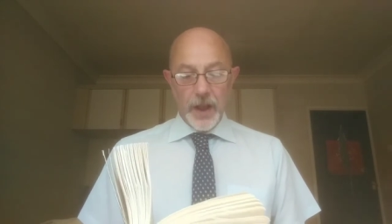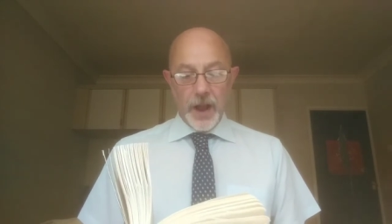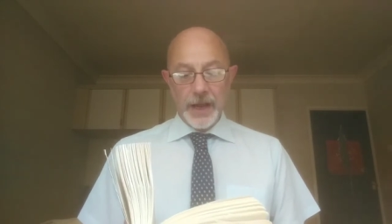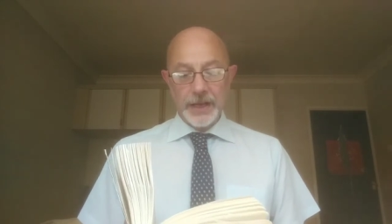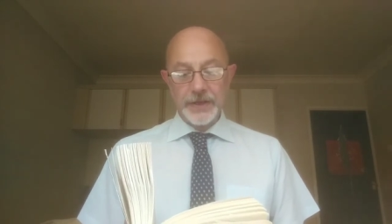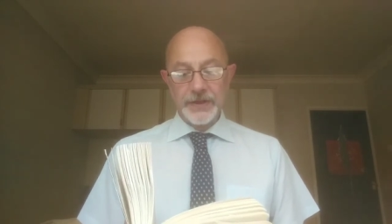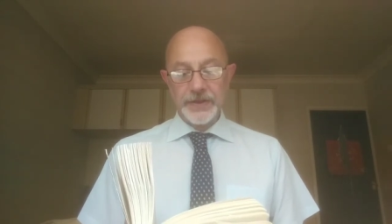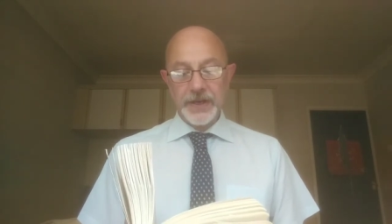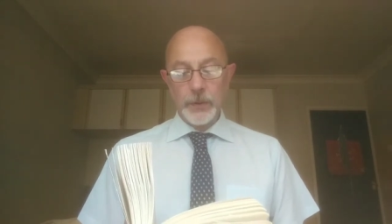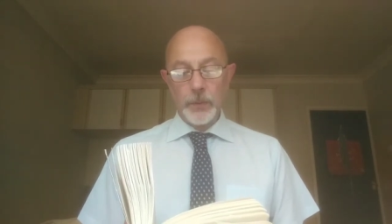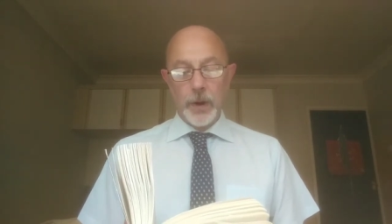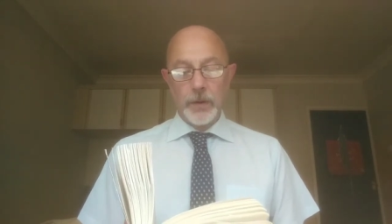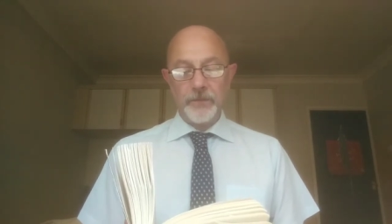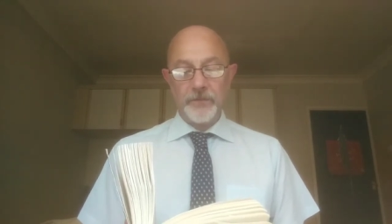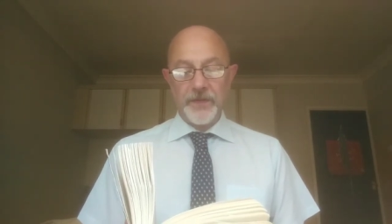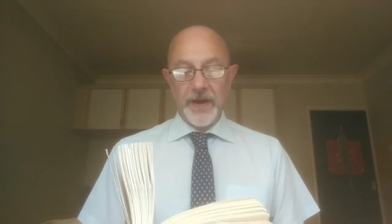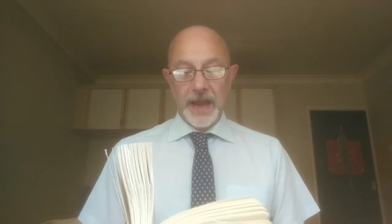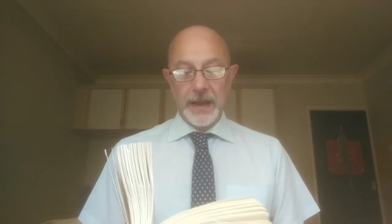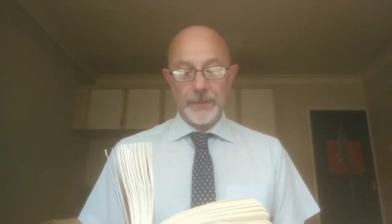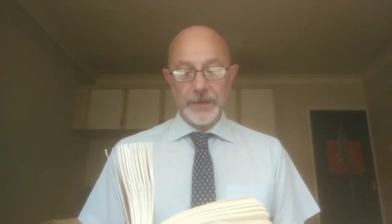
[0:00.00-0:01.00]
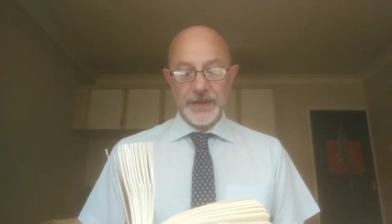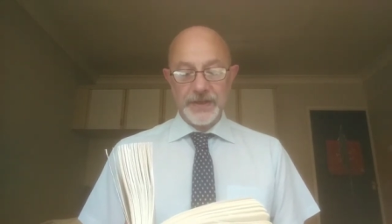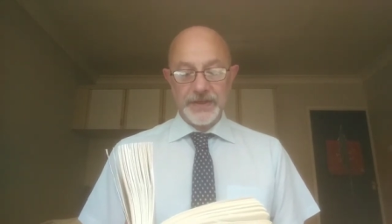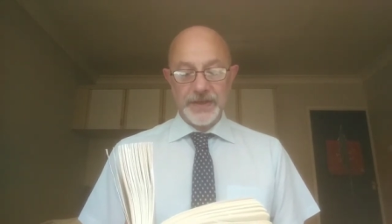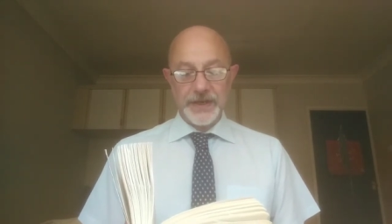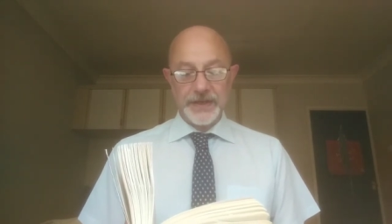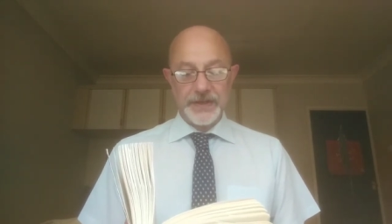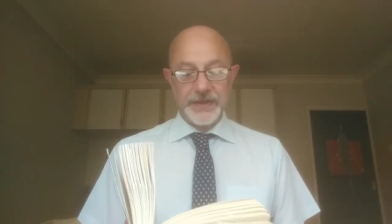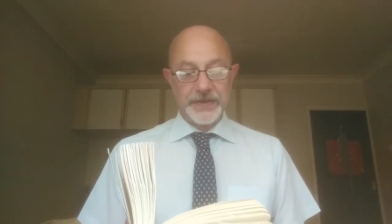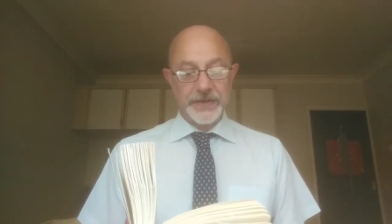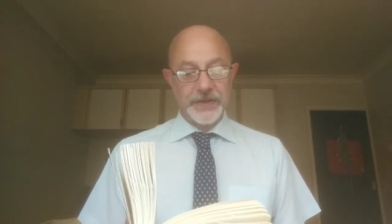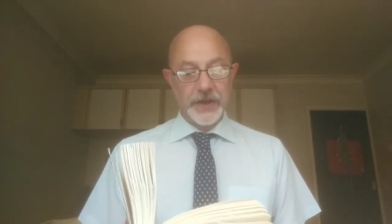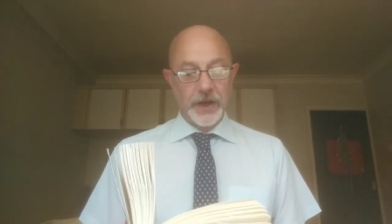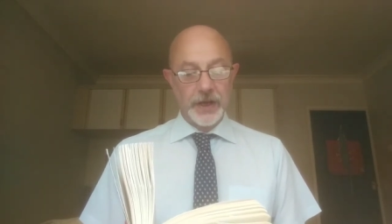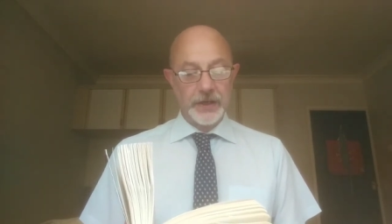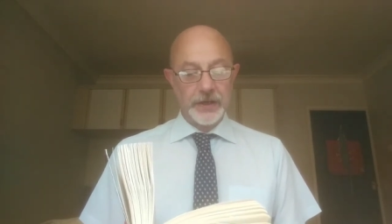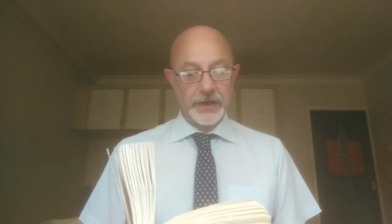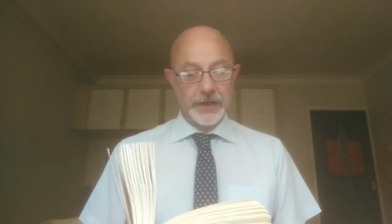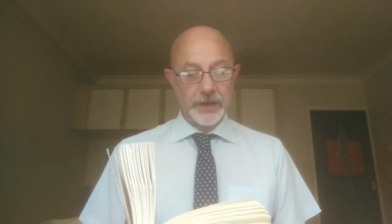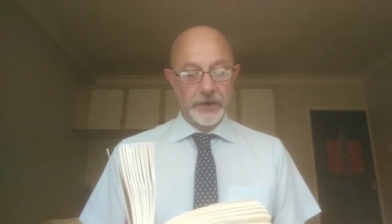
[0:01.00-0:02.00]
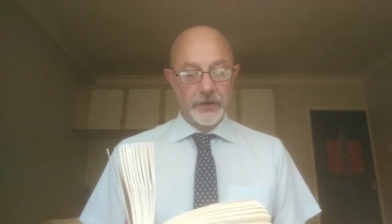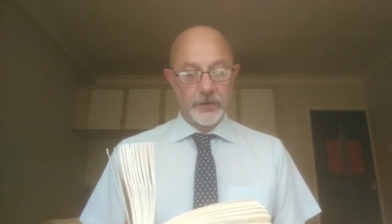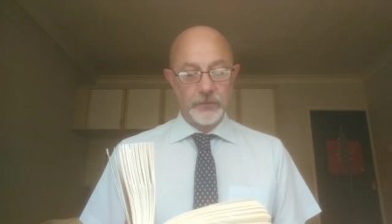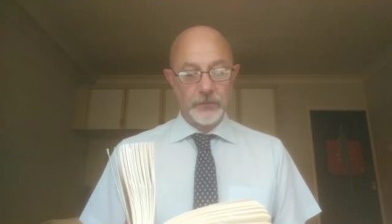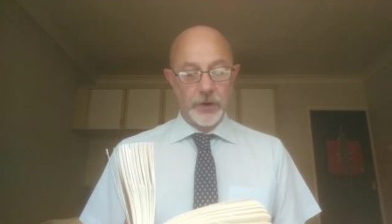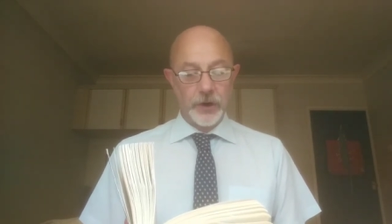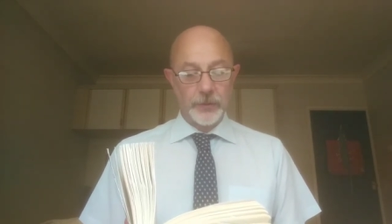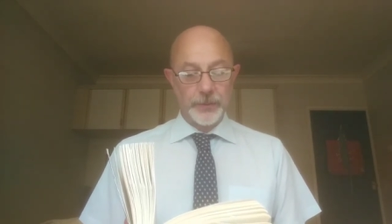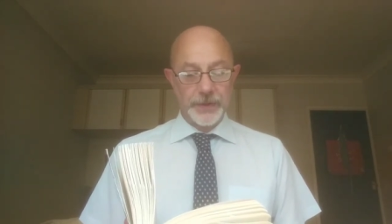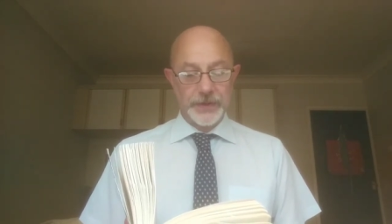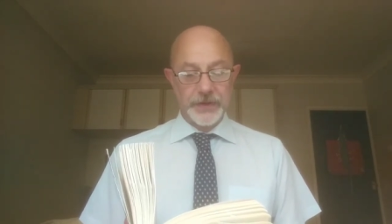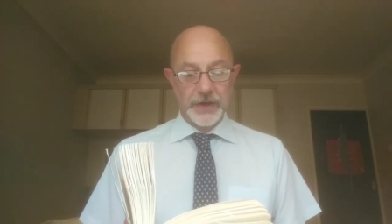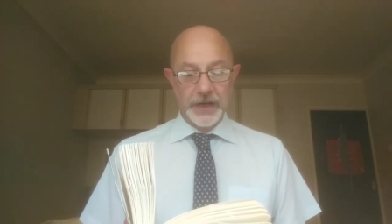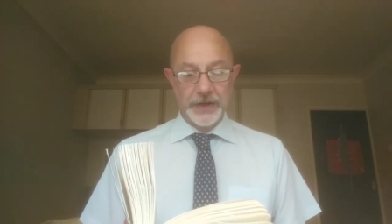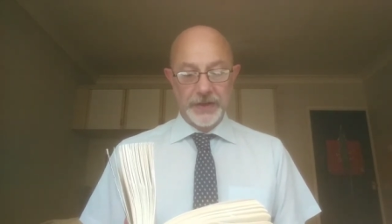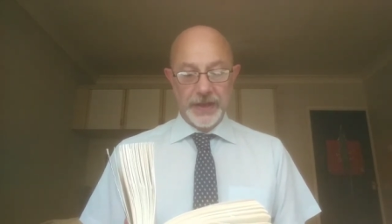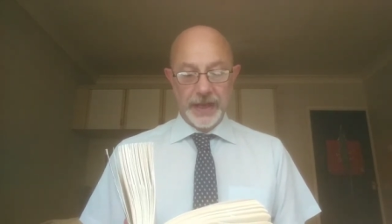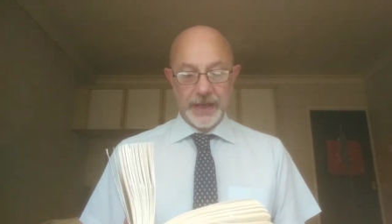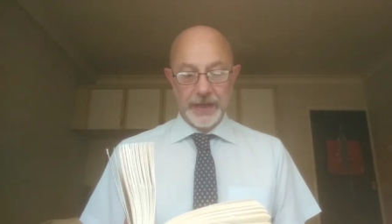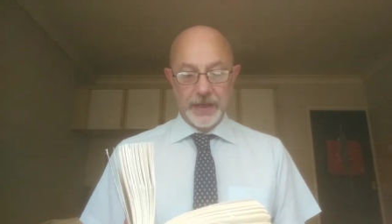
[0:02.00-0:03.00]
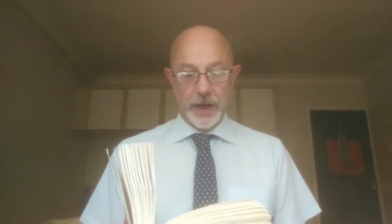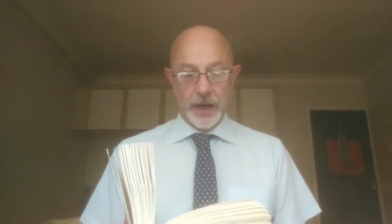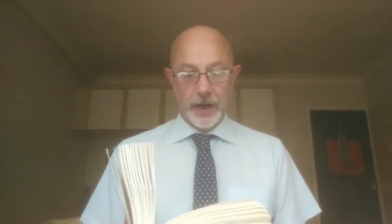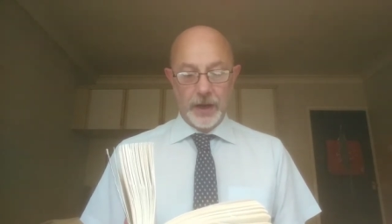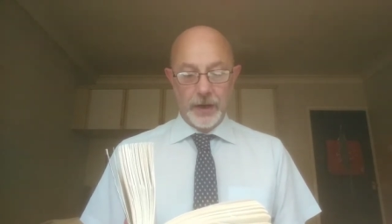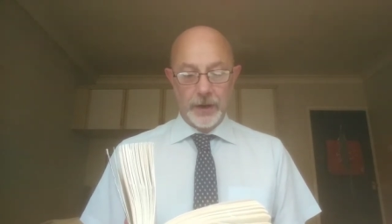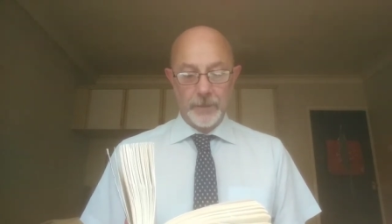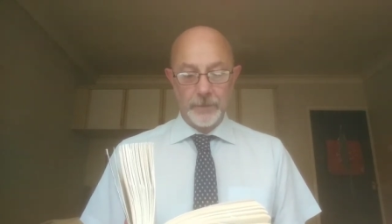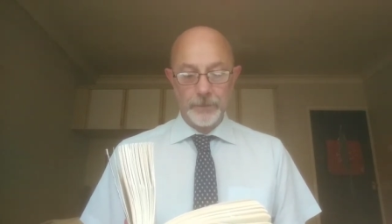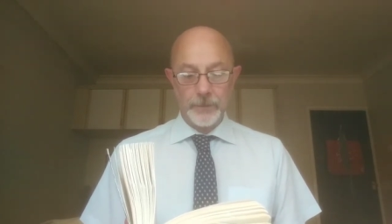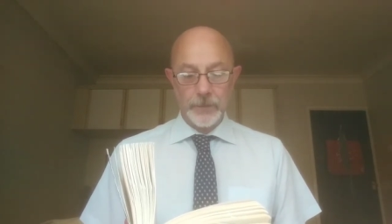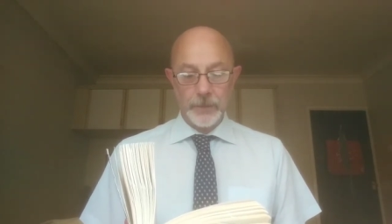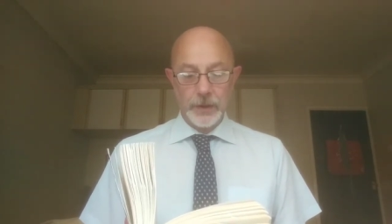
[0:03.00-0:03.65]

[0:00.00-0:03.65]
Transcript: I can see one family seated silently on a rock beside their car,